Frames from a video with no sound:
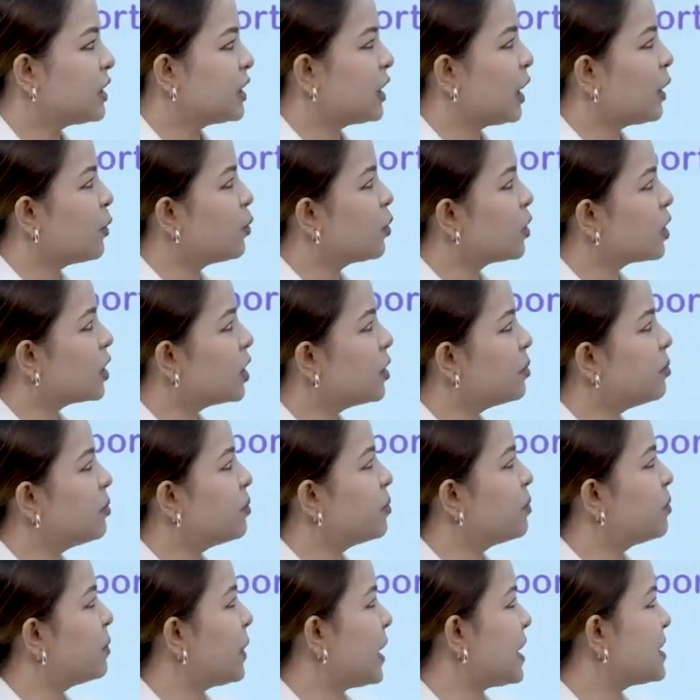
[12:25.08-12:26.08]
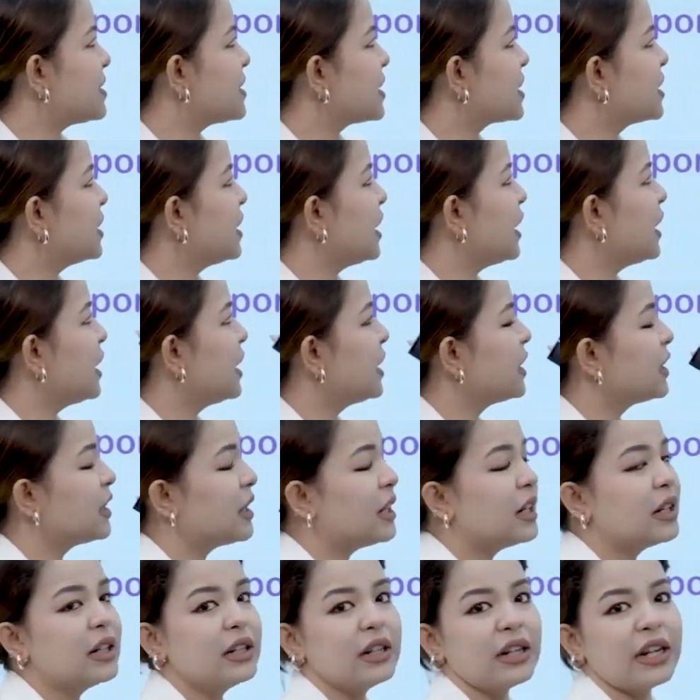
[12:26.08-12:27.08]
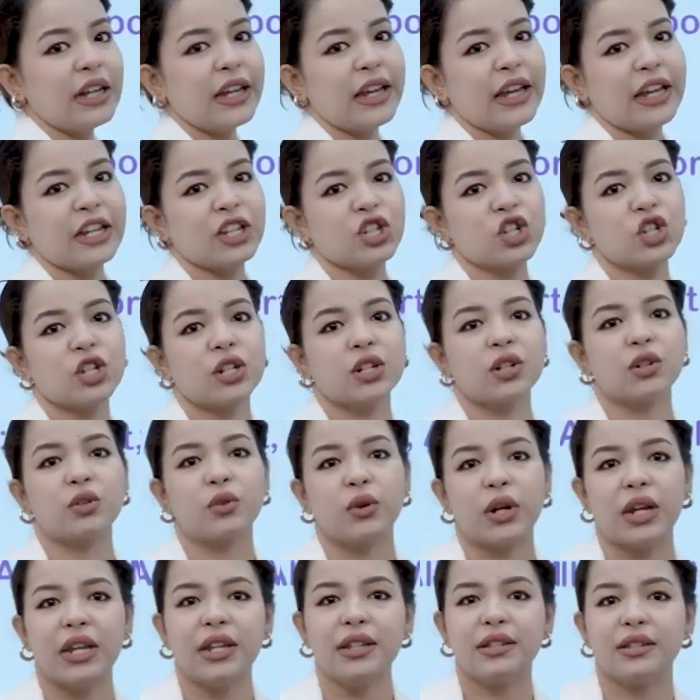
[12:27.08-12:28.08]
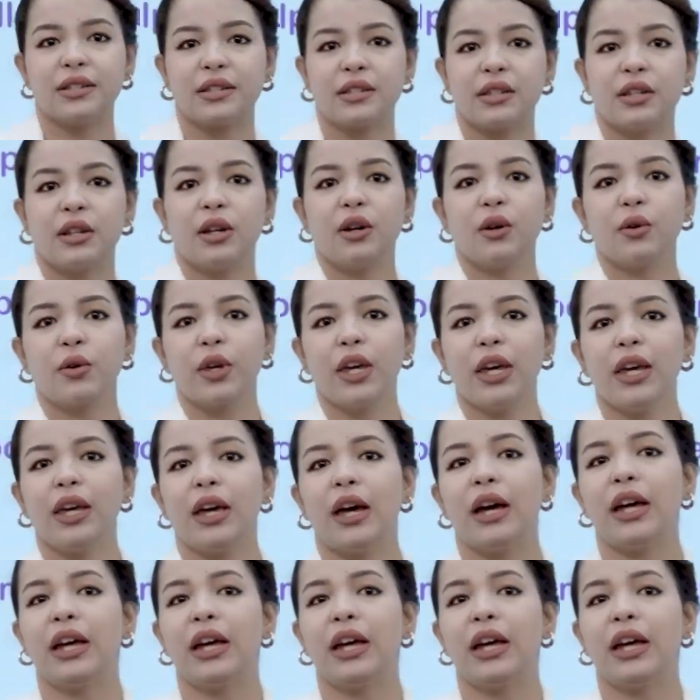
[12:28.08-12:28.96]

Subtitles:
they were basically in early ancient Greece, okay,